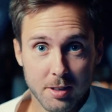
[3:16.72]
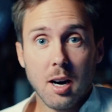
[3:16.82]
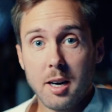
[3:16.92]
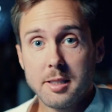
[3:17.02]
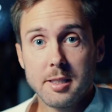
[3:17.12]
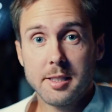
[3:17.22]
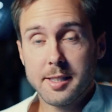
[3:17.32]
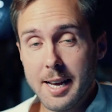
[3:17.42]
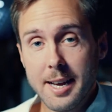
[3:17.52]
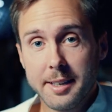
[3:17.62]

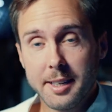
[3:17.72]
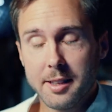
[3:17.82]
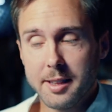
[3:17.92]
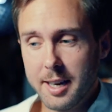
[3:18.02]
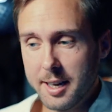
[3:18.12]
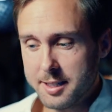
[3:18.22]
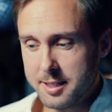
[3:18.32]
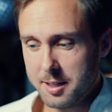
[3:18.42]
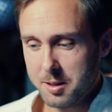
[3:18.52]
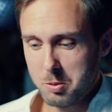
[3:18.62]
Understanding that
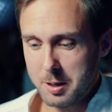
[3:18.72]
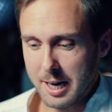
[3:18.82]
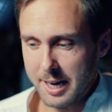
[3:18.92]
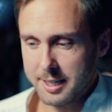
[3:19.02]
when I